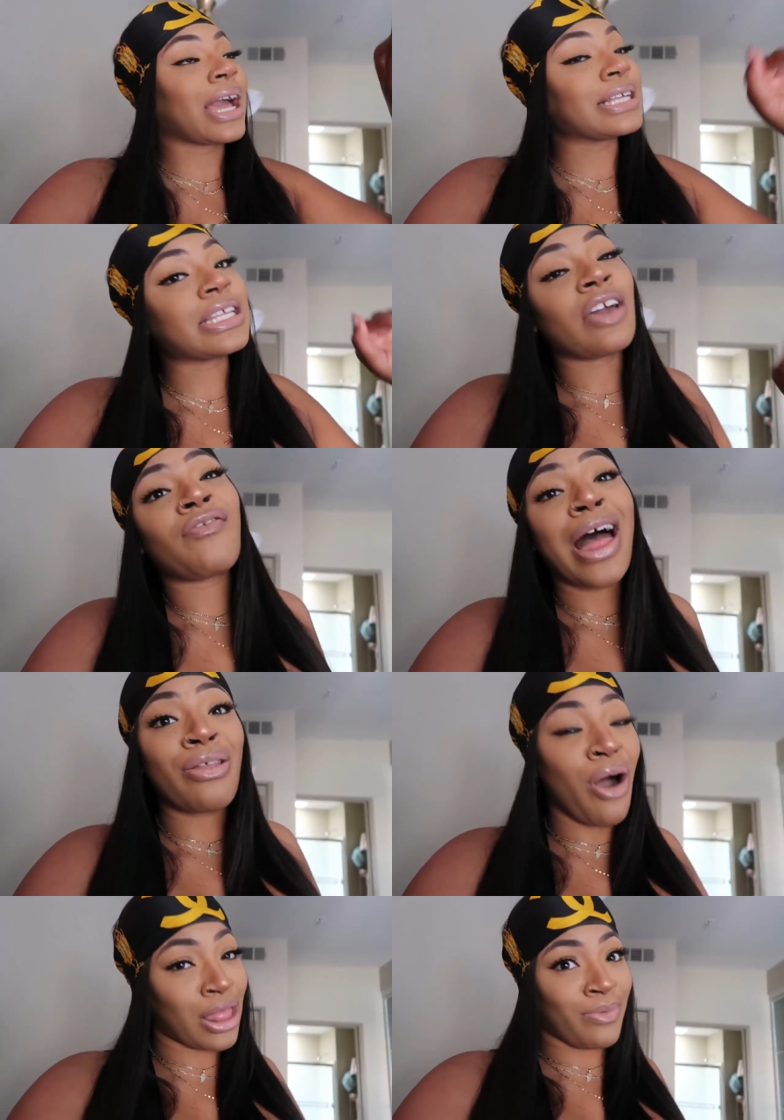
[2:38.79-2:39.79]
like I said,
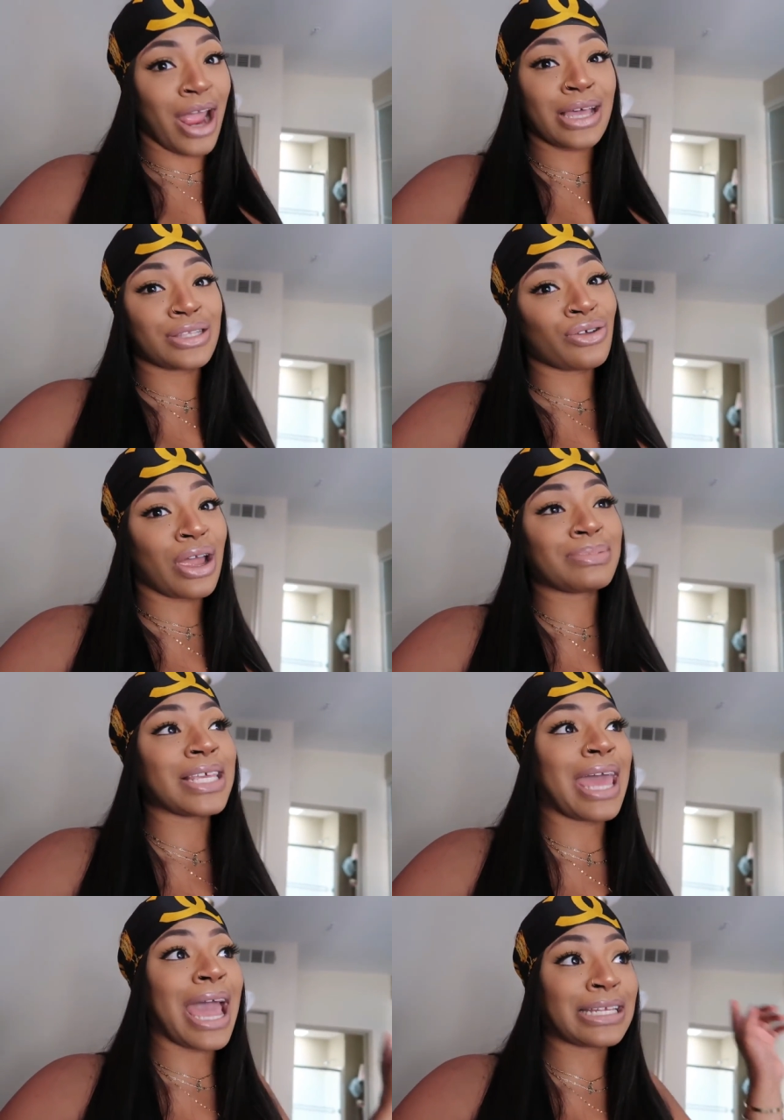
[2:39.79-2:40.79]
follow all of our
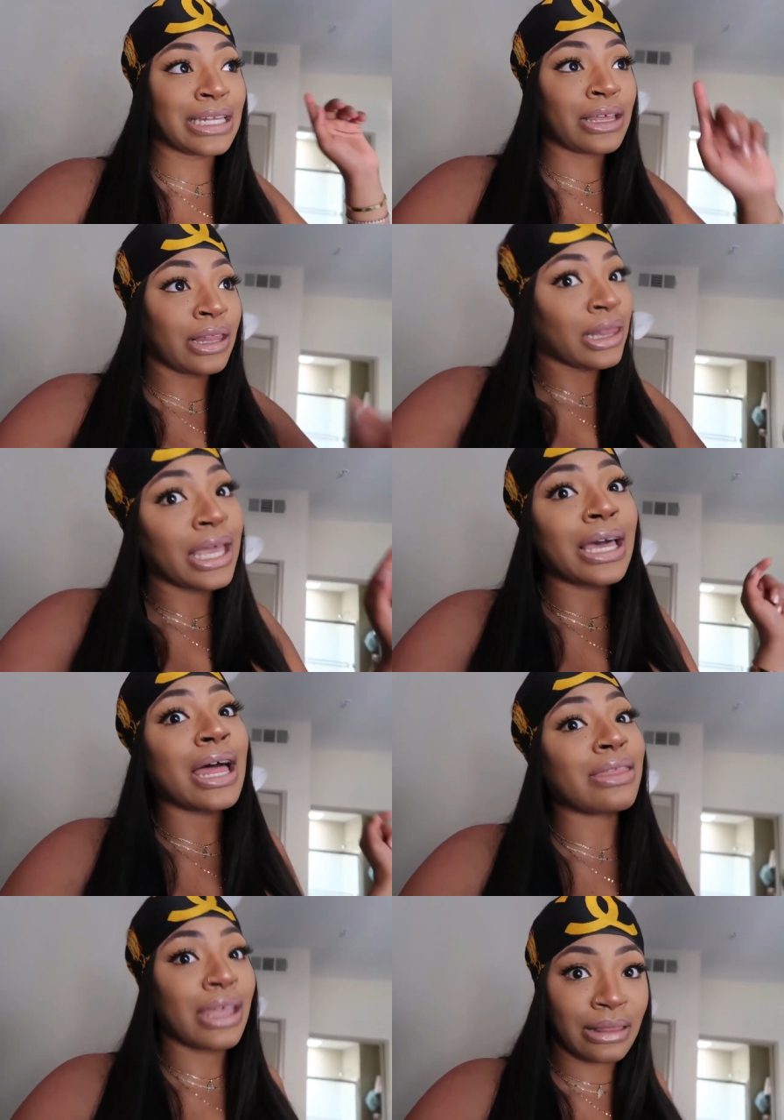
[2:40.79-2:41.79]
Instagrams and actually
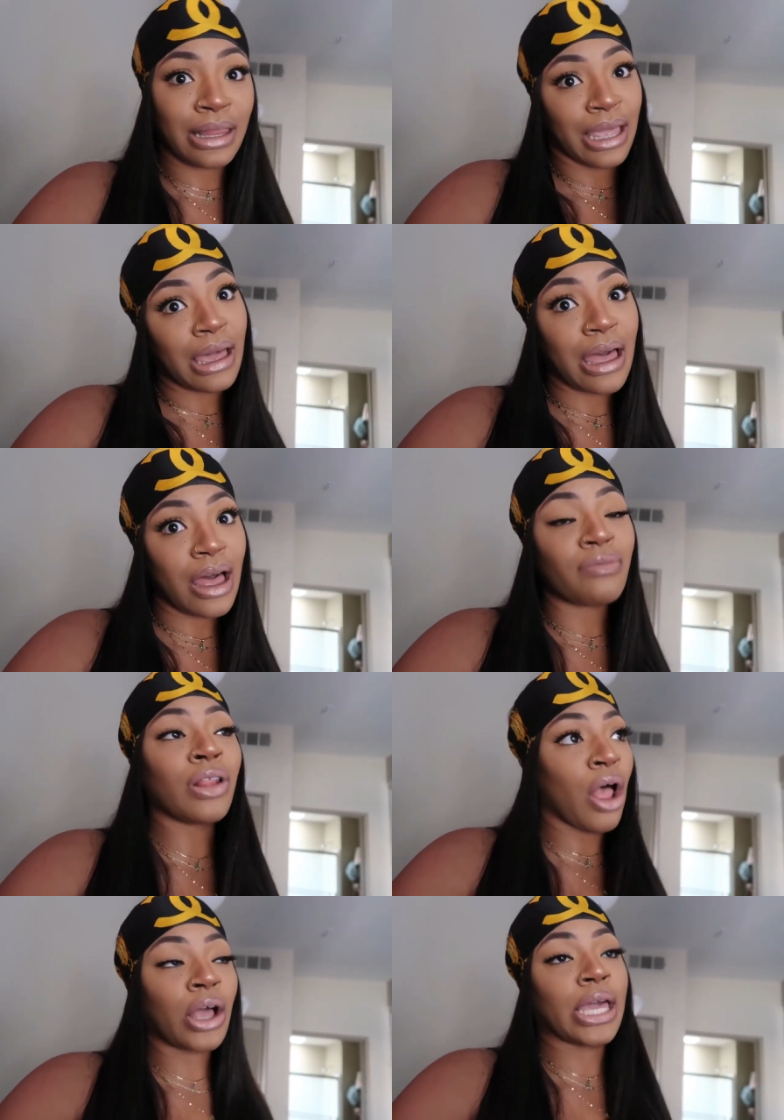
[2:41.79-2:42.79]
click the link of
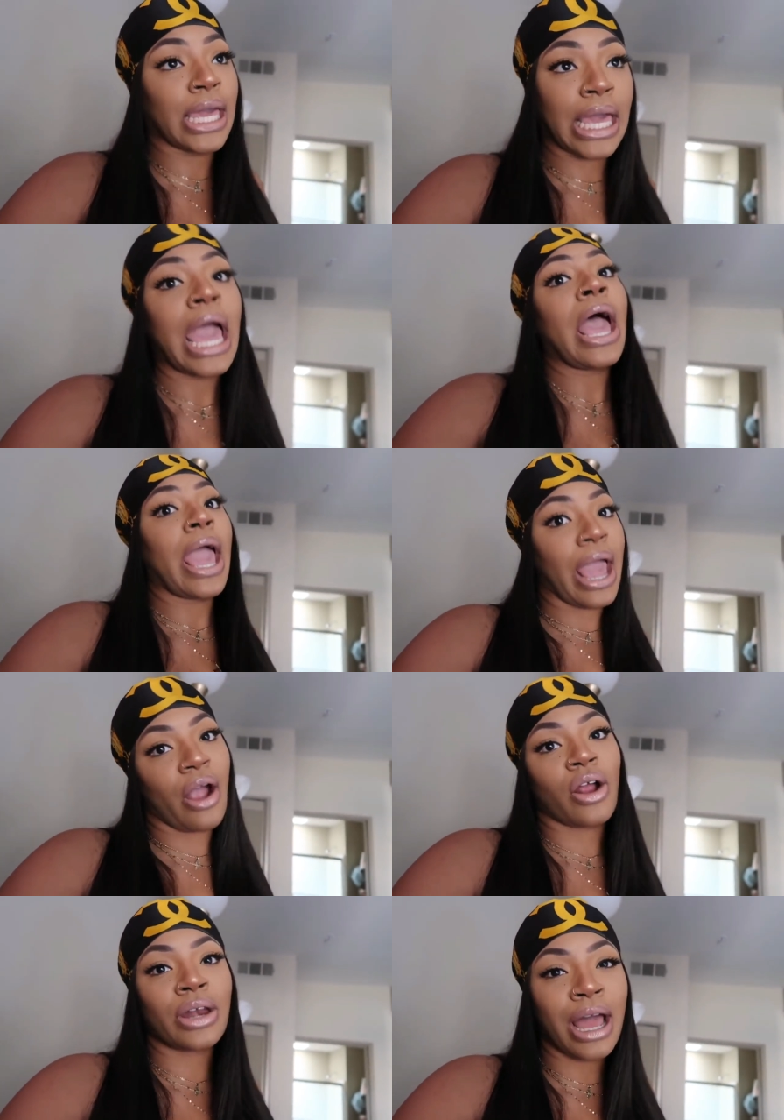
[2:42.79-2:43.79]
Longqi
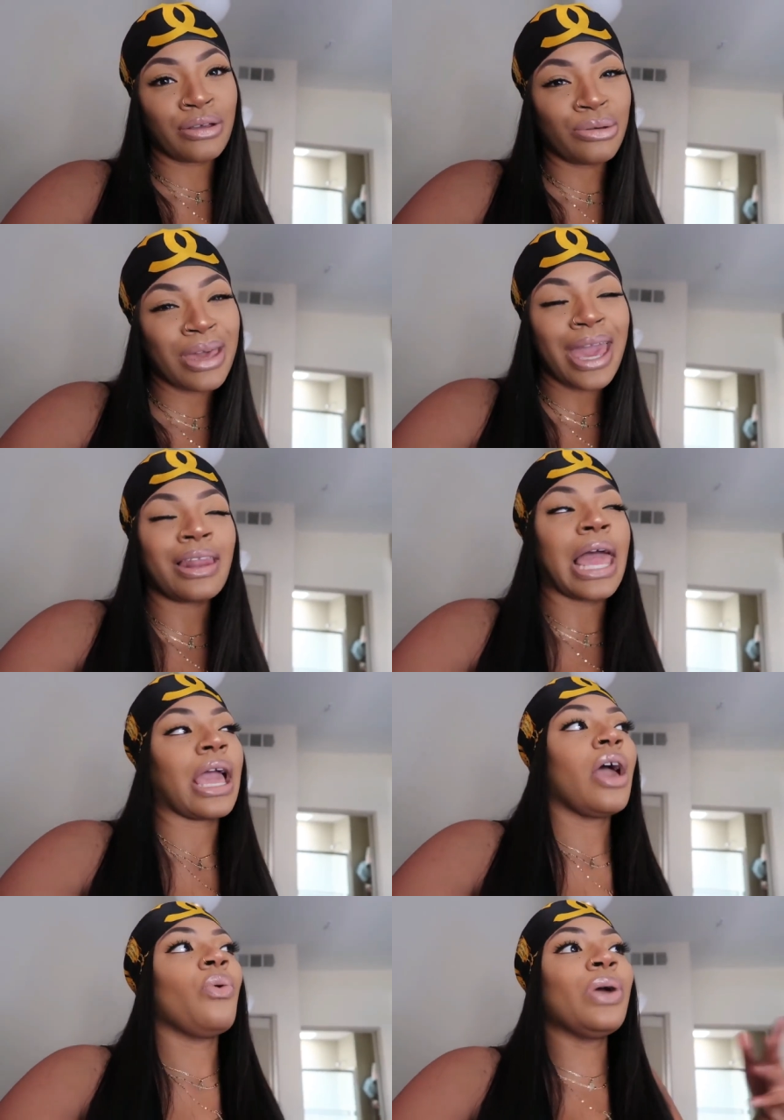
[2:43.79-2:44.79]
Hair. Now you can't
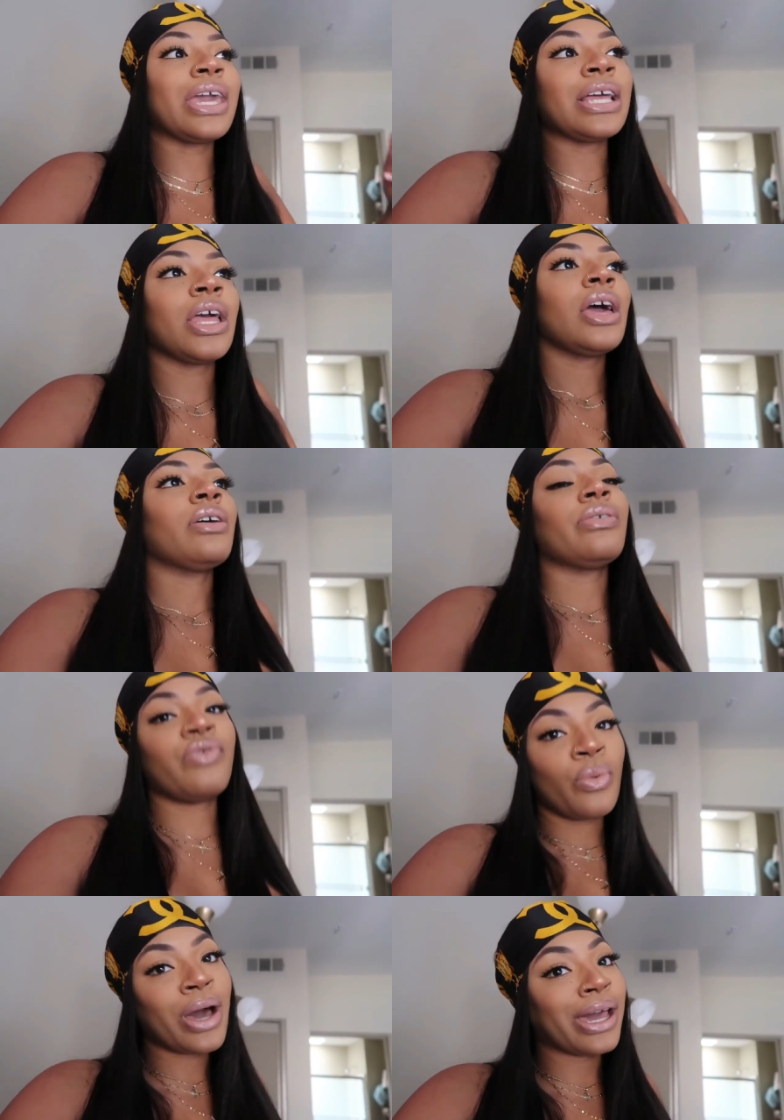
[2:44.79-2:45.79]
like we can
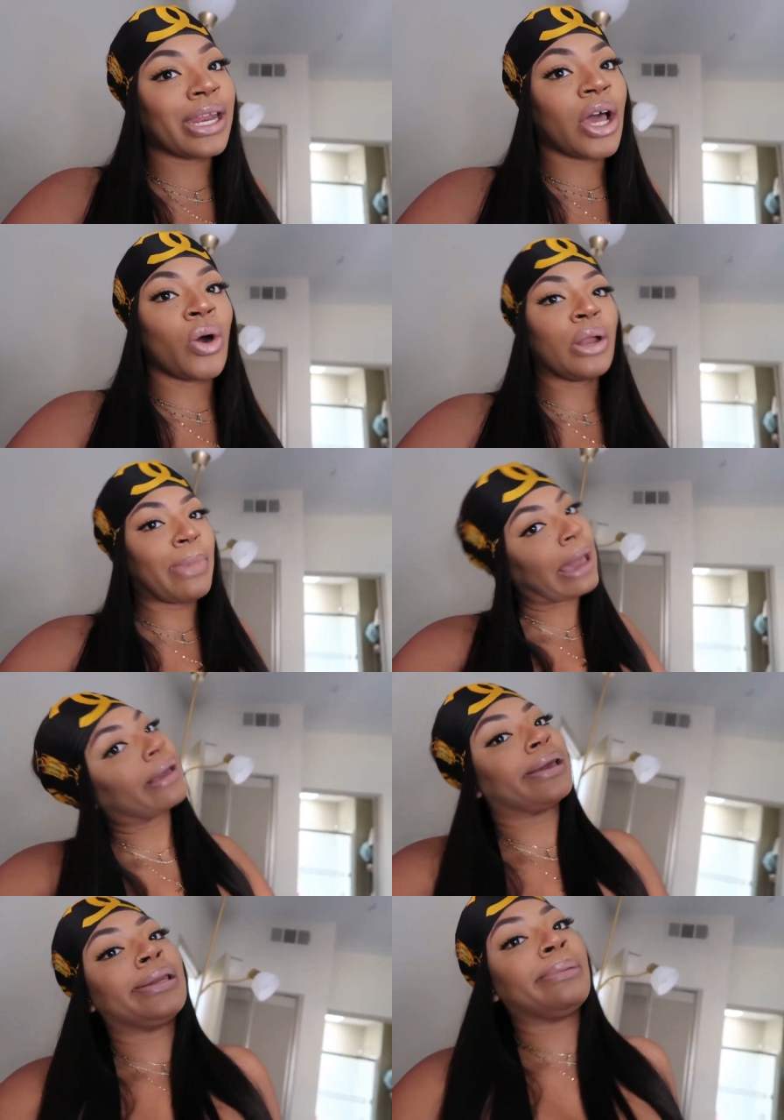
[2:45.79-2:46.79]
for one on the
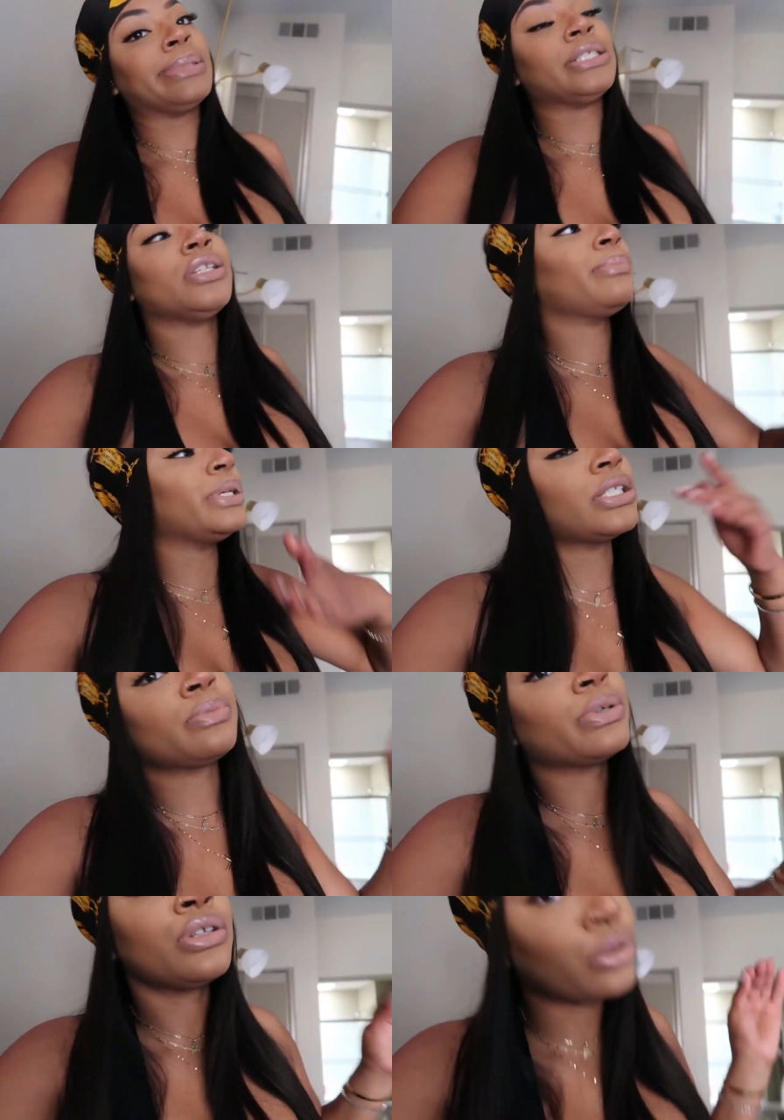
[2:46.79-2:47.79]
back end. Let me let me
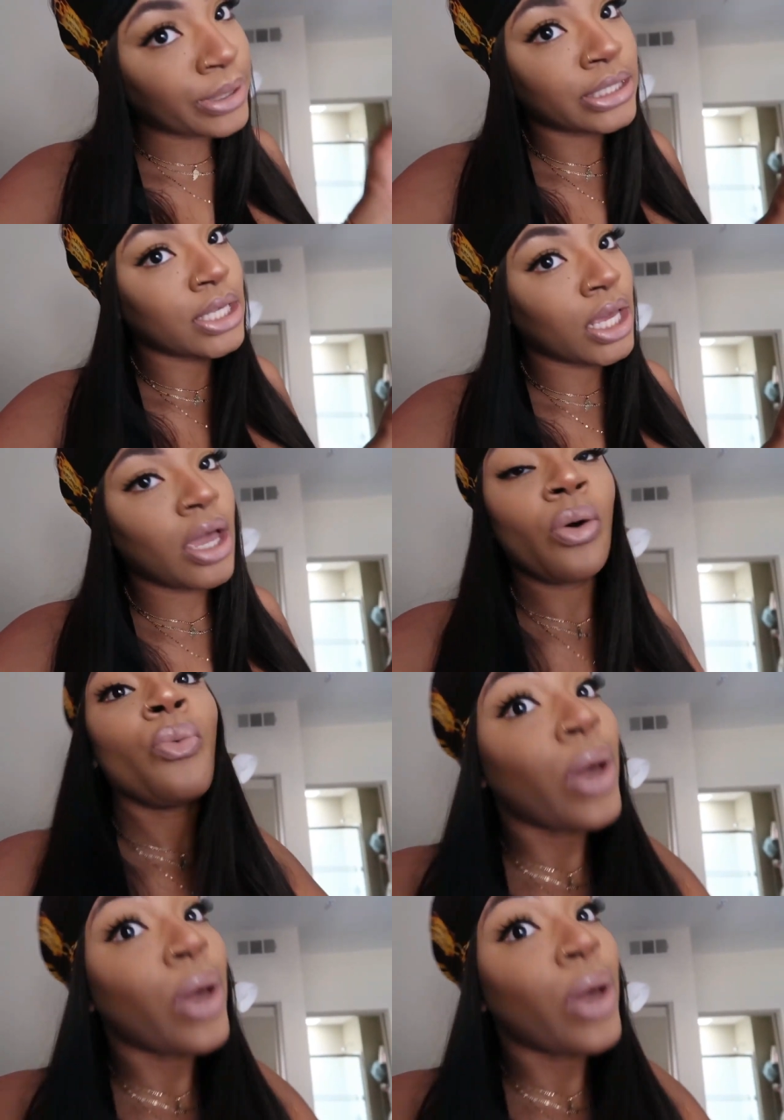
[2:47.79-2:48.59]
just spill a little bit tea.